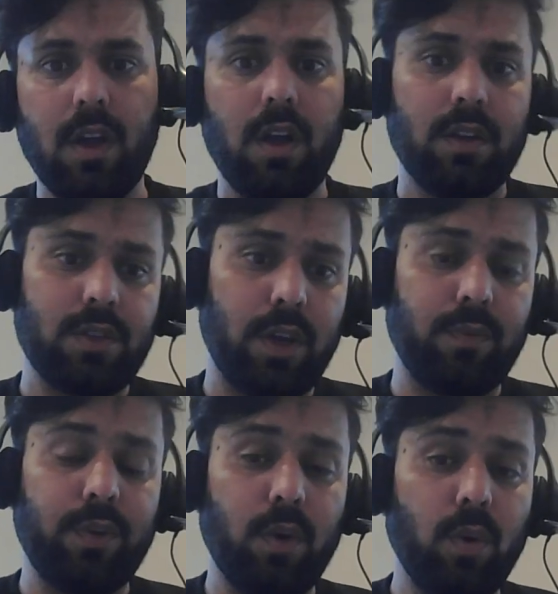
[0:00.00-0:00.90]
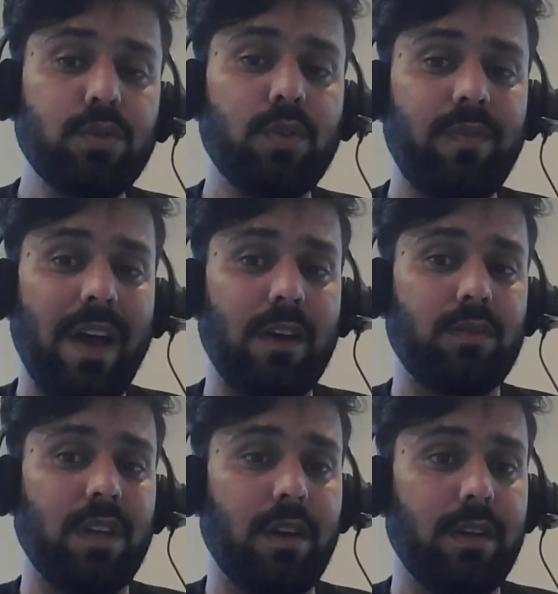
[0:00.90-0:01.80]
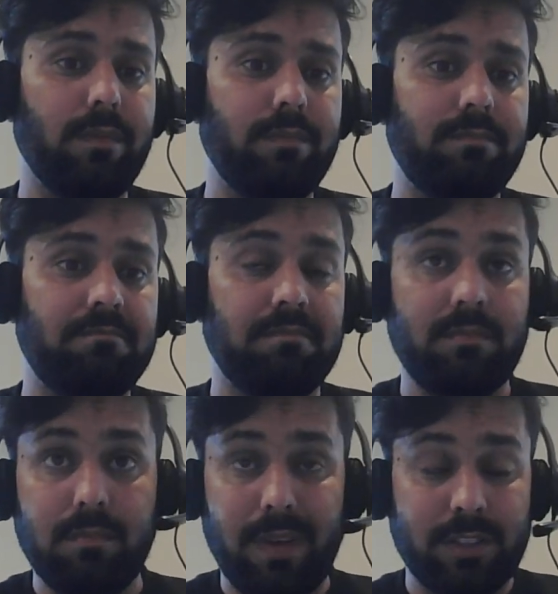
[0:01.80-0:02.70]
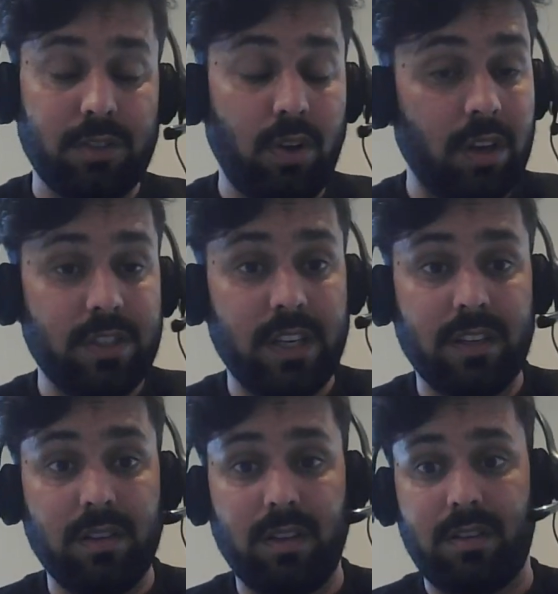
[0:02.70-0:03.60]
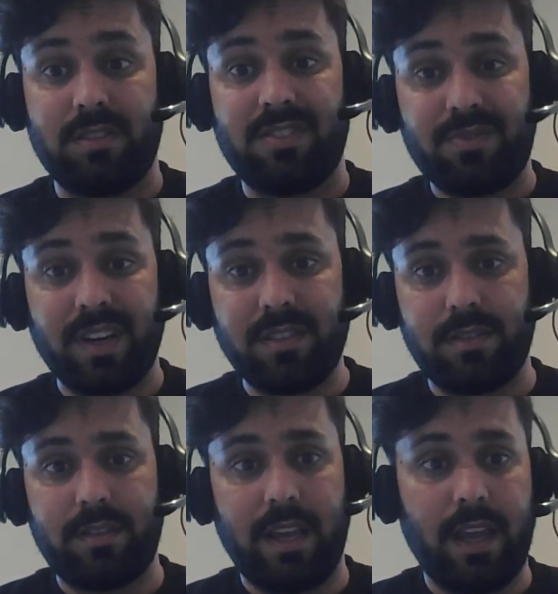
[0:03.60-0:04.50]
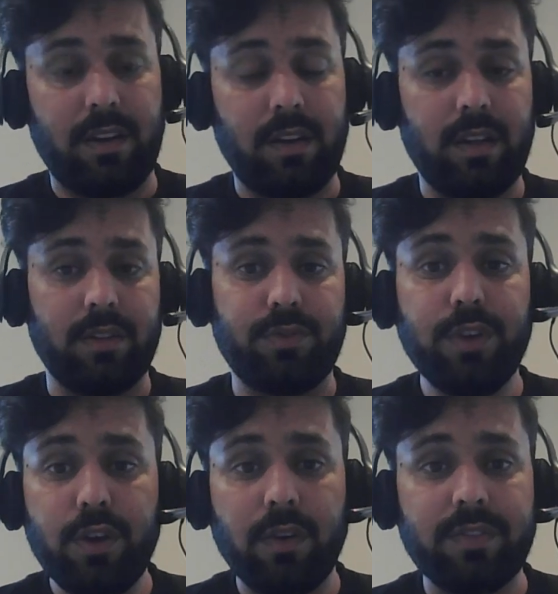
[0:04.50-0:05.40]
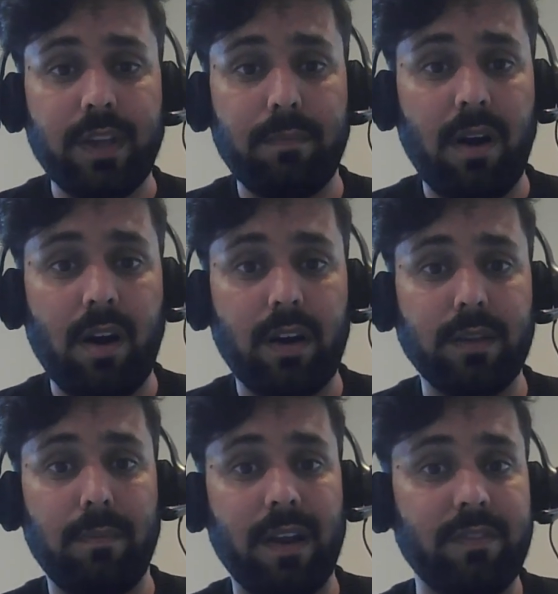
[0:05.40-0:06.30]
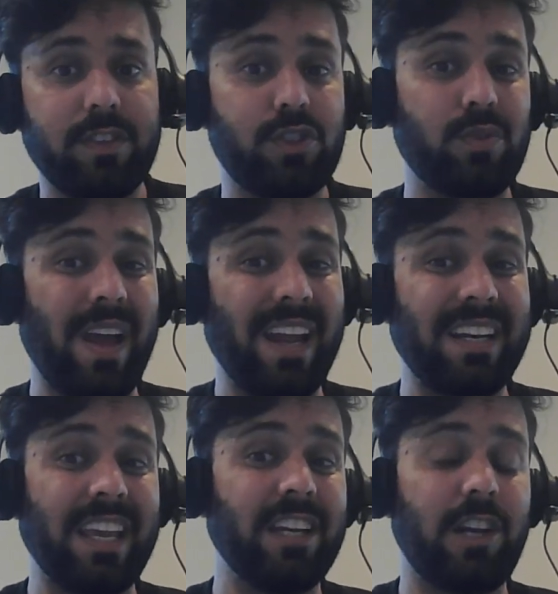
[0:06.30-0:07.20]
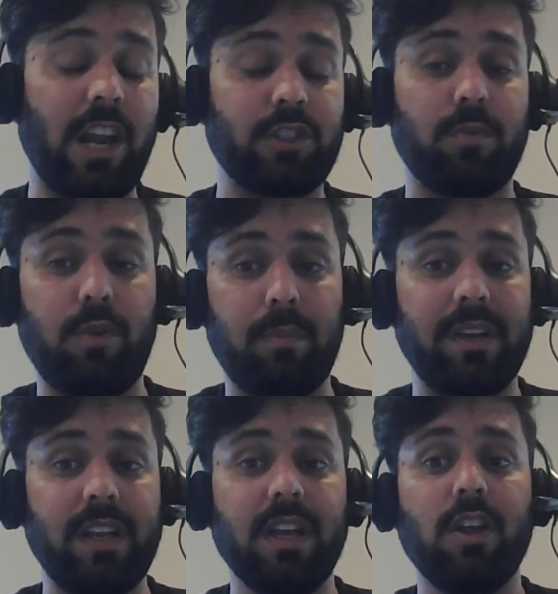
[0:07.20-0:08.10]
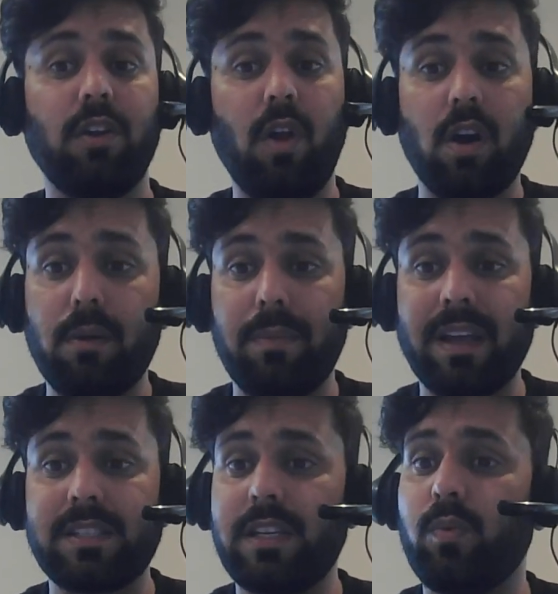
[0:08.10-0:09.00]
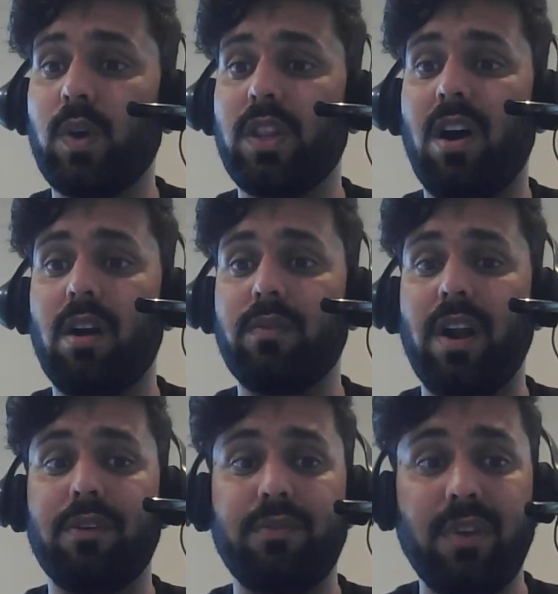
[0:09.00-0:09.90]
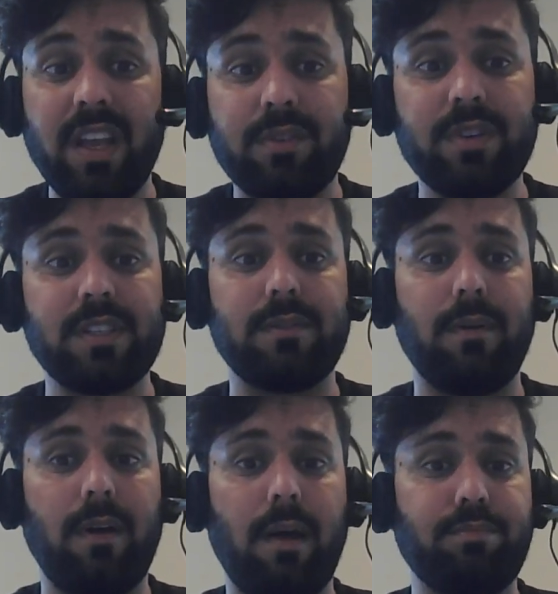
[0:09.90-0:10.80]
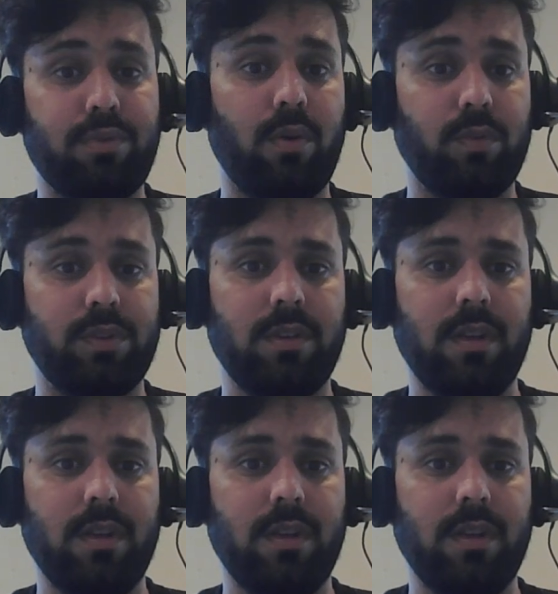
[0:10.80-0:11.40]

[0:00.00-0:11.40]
So we also found methodological strengths, and three of them are the benefits to handling intellectual property law complexity with our rigorous approach.